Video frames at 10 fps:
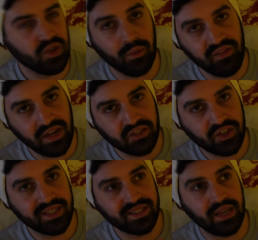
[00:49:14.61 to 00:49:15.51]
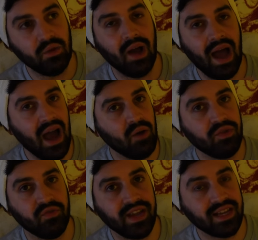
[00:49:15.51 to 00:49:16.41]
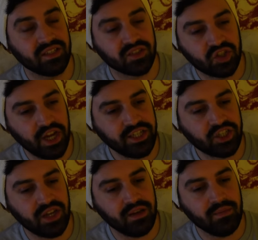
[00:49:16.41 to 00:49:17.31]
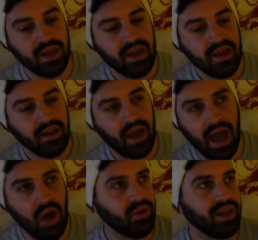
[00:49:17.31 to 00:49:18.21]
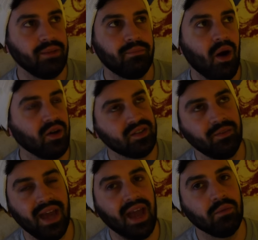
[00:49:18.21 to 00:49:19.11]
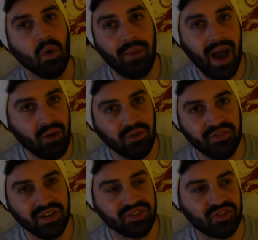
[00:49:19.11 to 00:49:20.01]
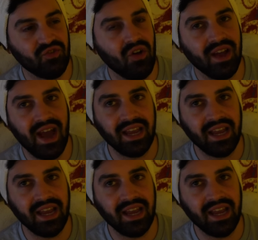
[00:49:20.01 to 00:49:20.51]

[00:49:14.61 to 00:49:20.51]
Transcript: So it'll be really interesting to see how three years has changed him how can he possibly get any more powerful and stronger?